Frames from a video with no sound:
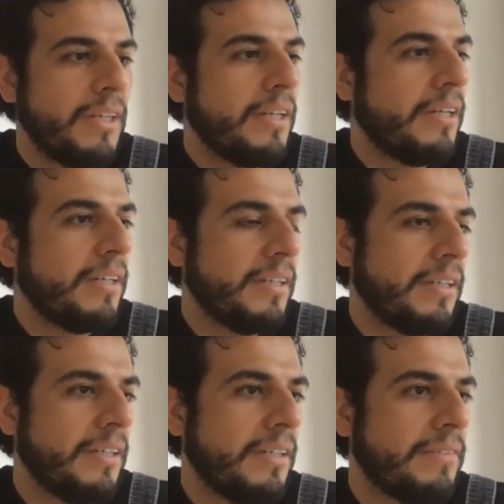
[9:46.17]

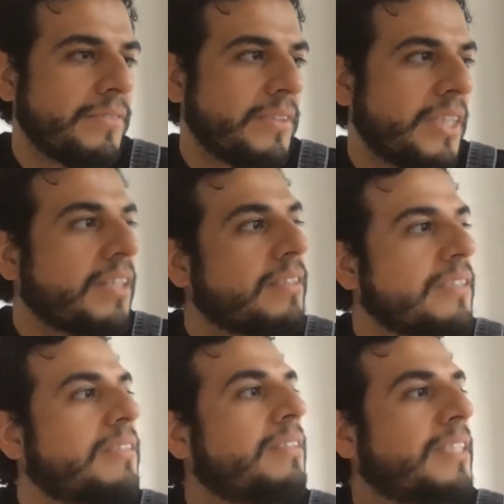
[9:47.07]
The
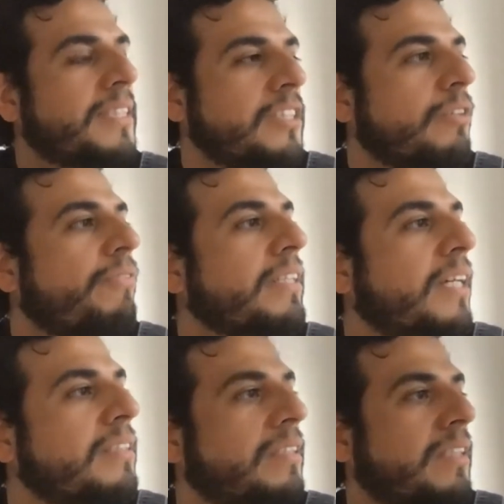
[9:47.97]
sense of
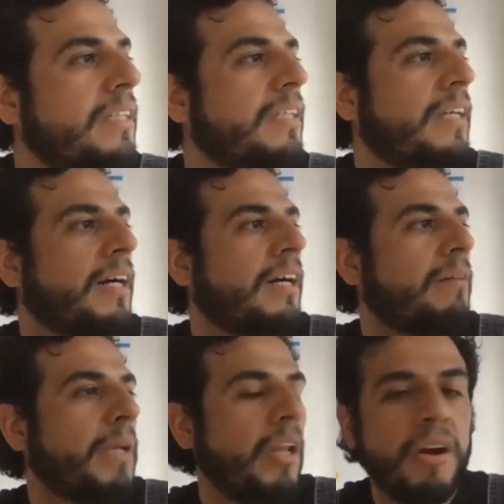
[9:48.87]
identity,
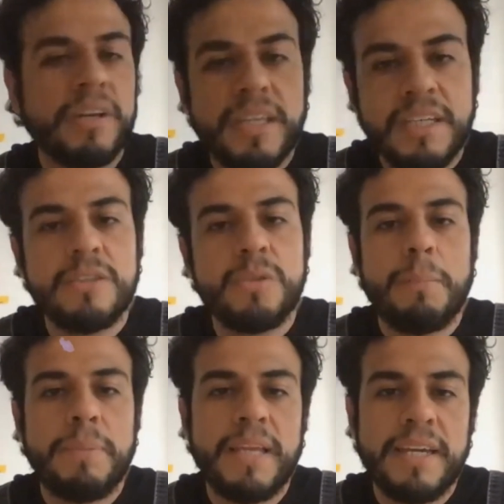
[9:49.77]
belonging to
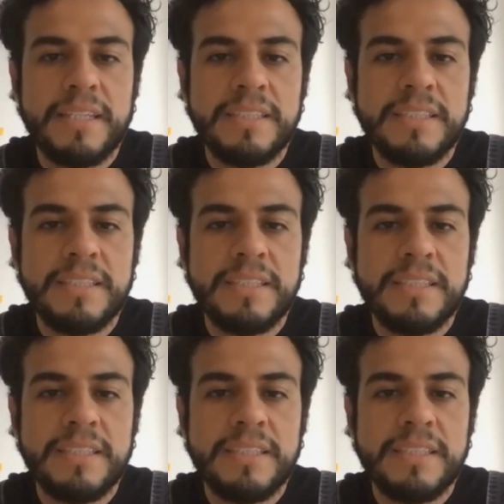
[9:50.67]
a place.